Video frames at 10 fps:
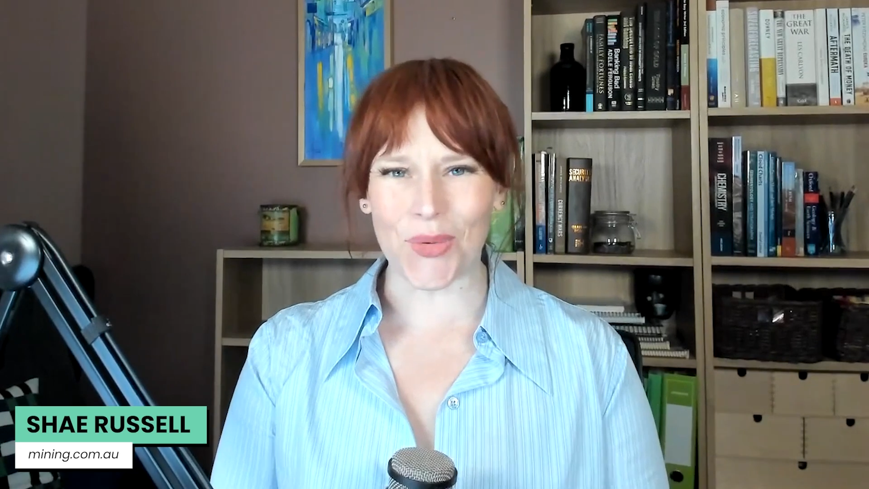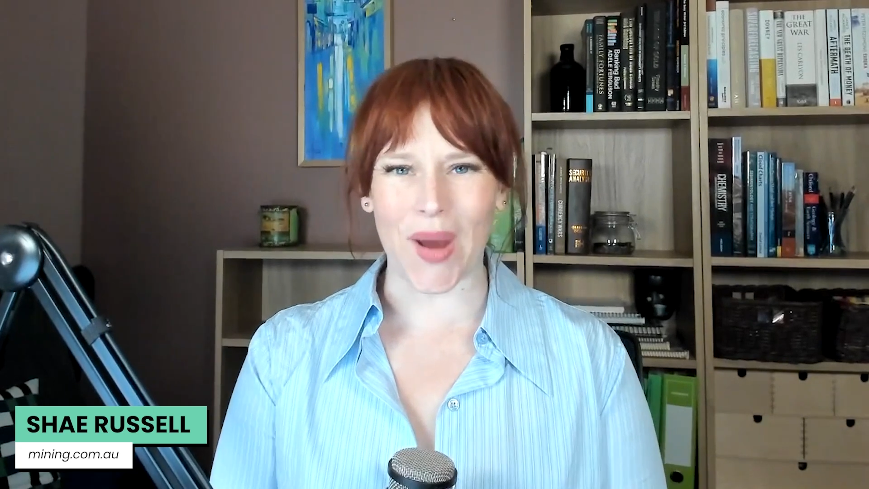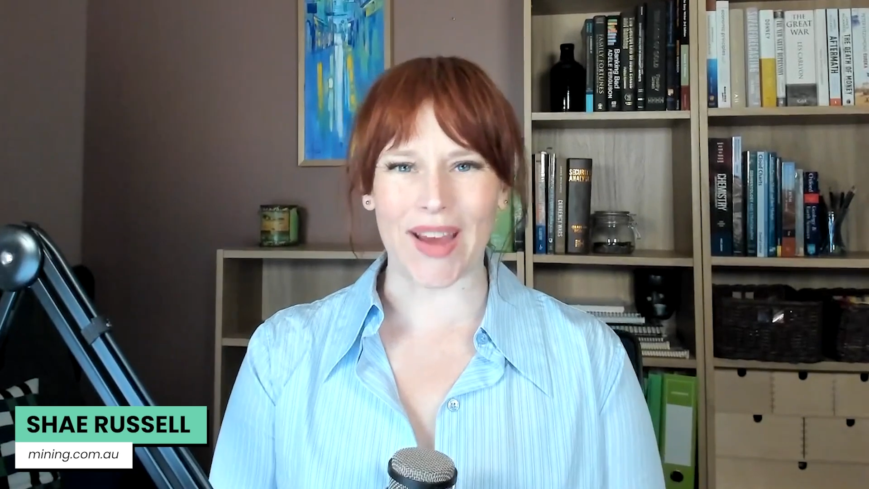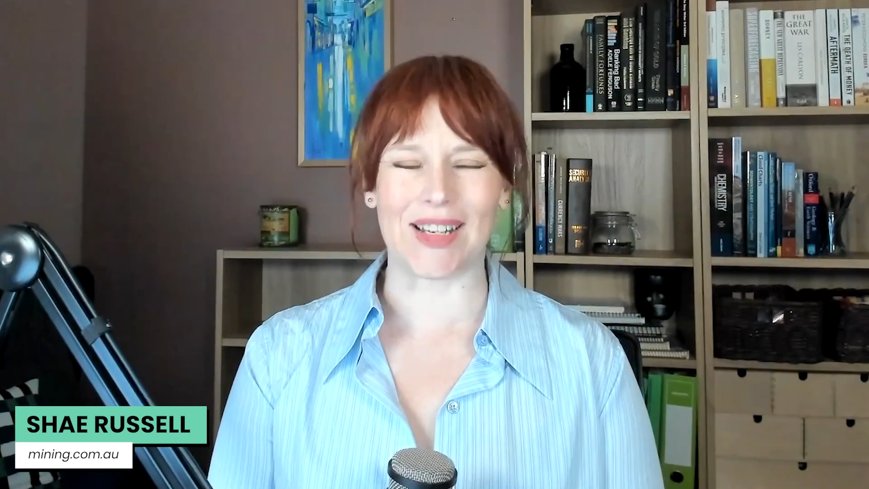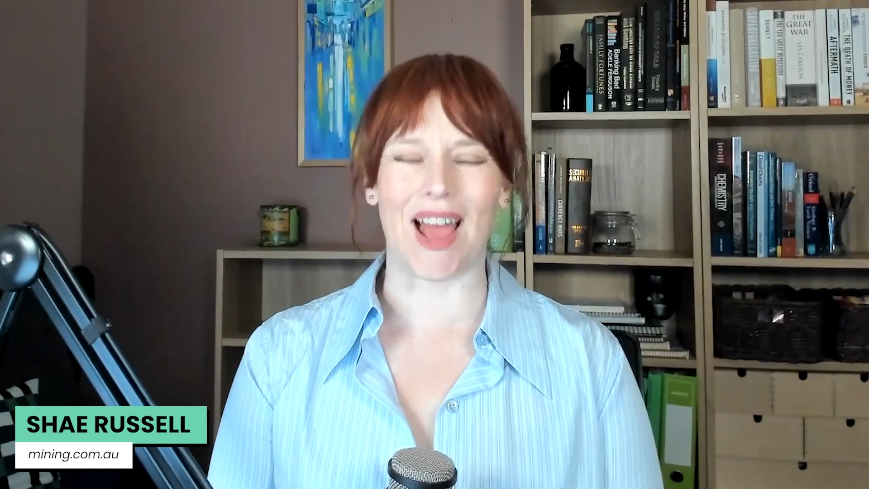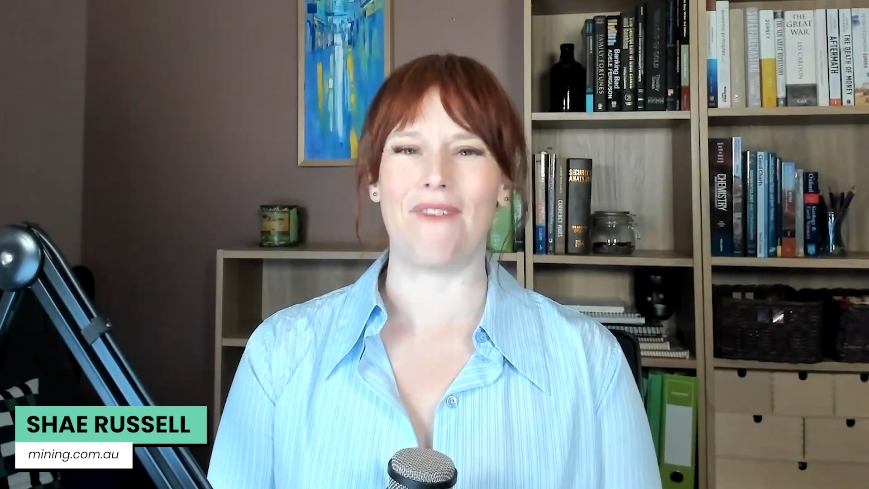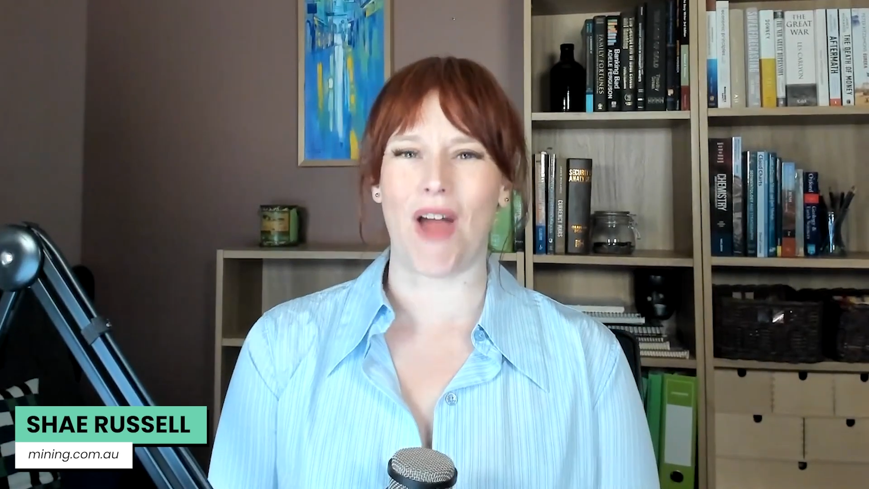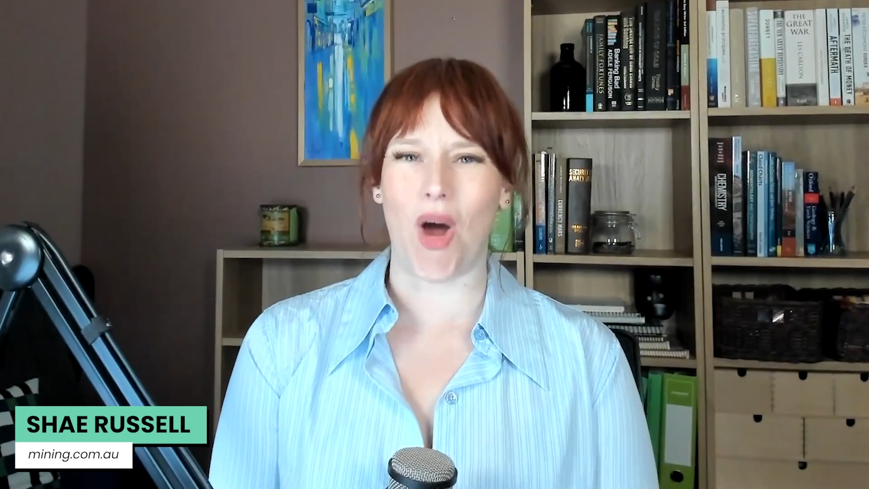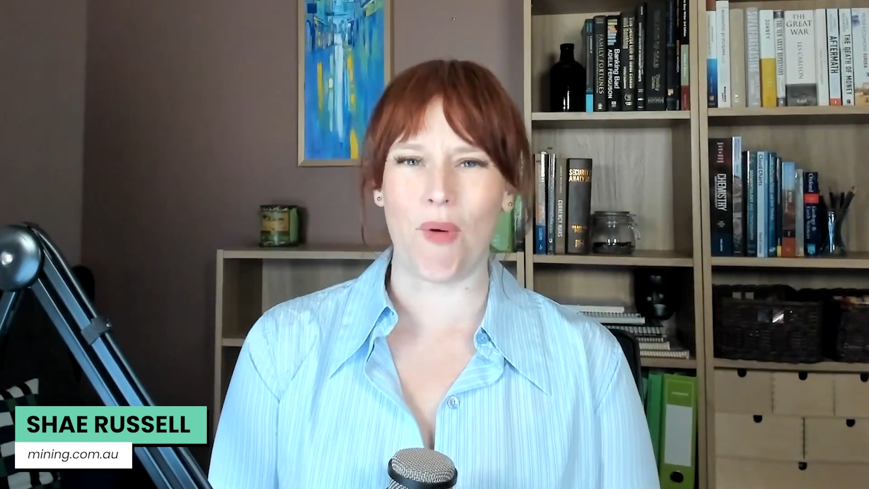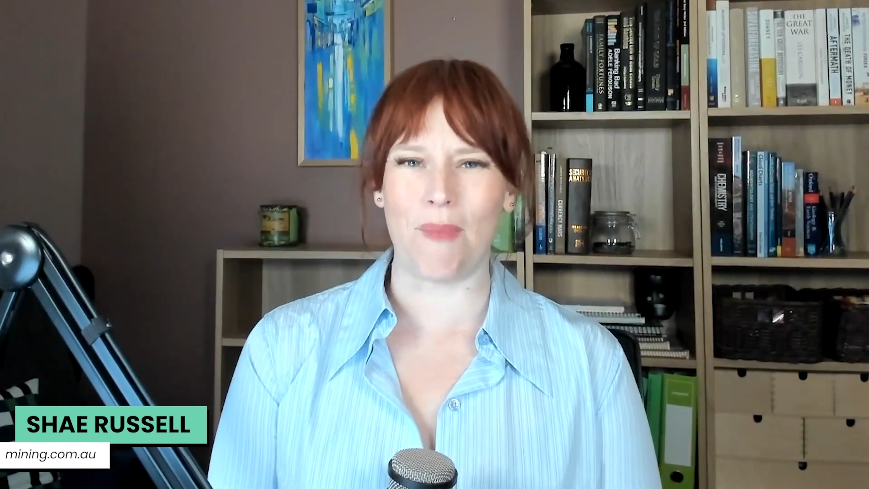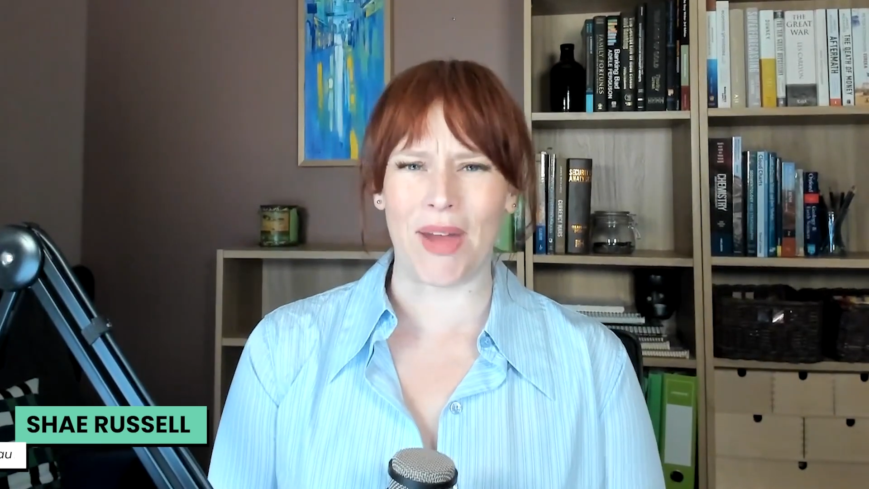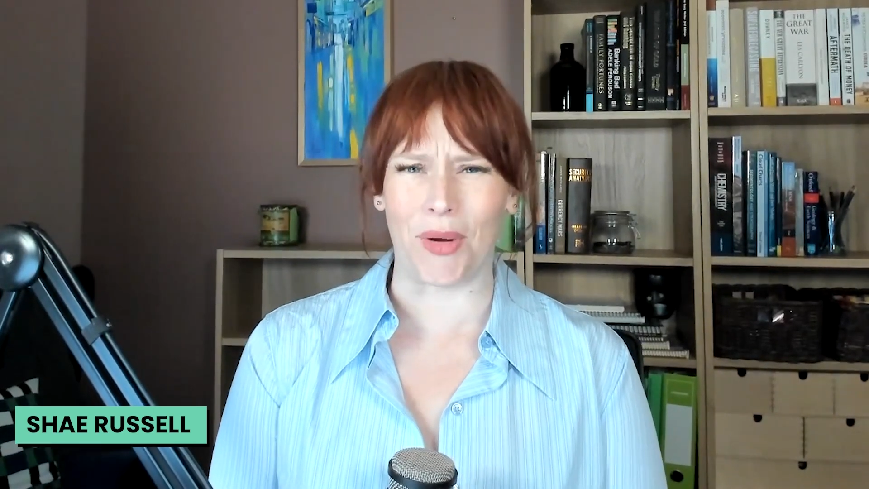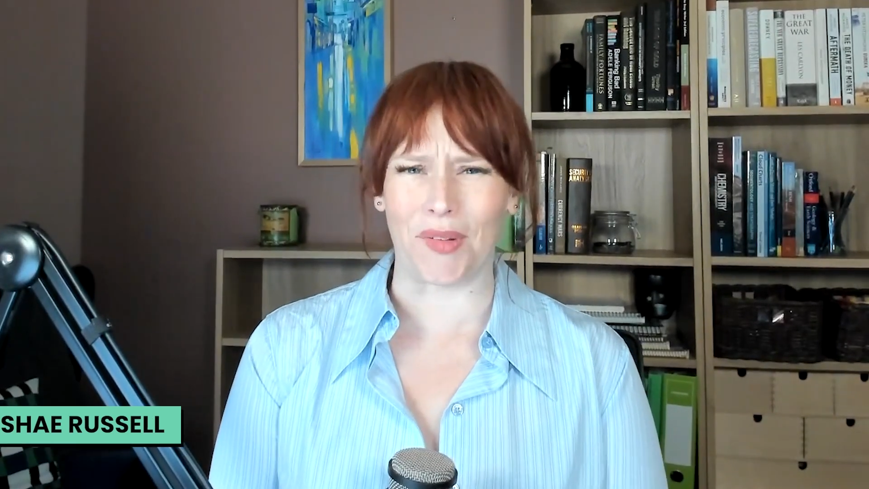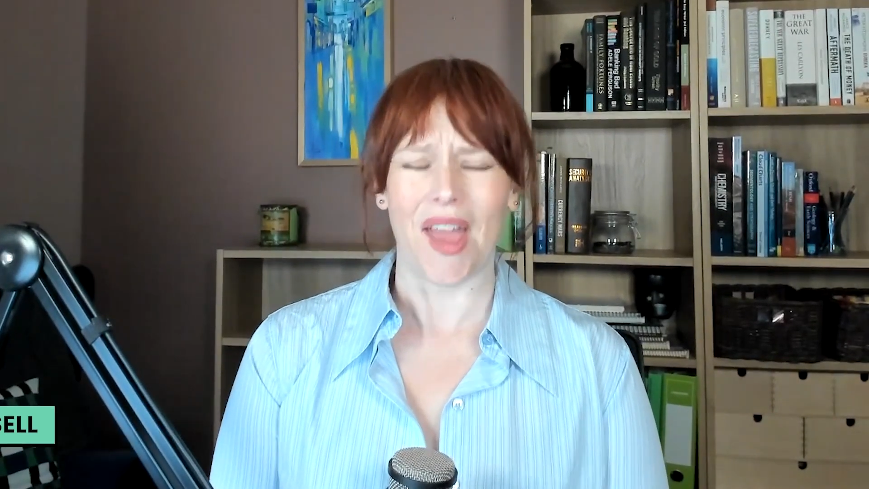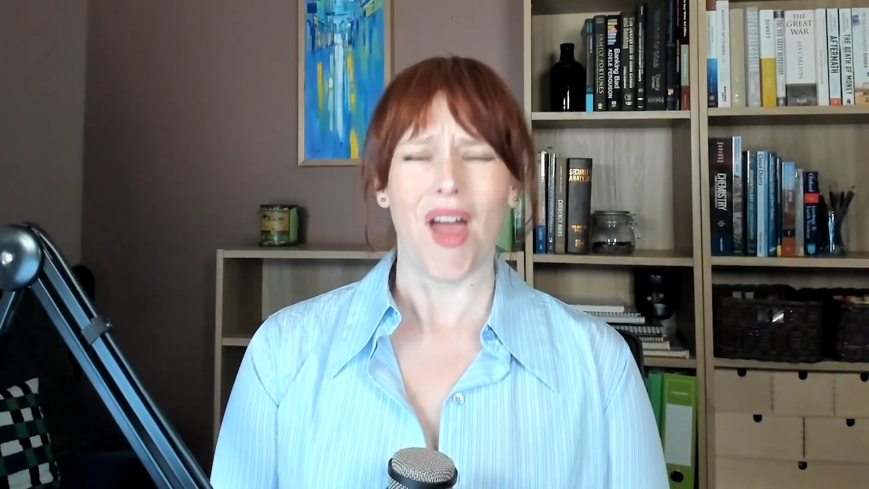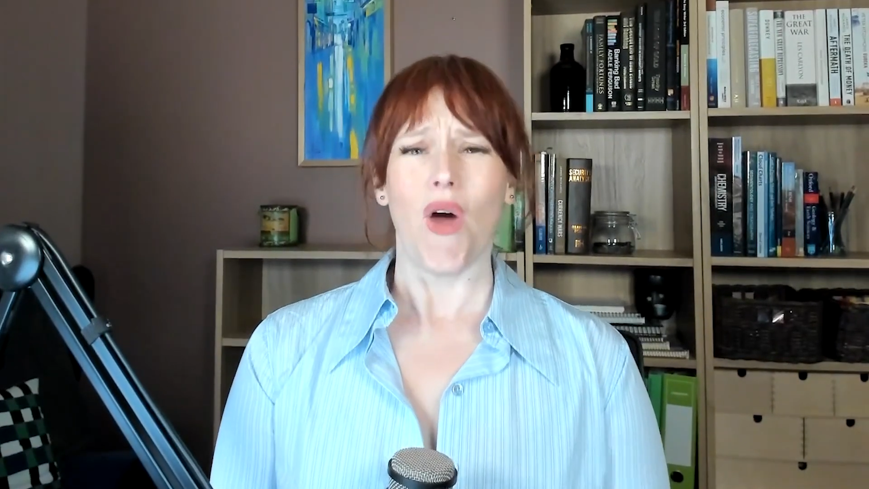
Director of Alma Metals.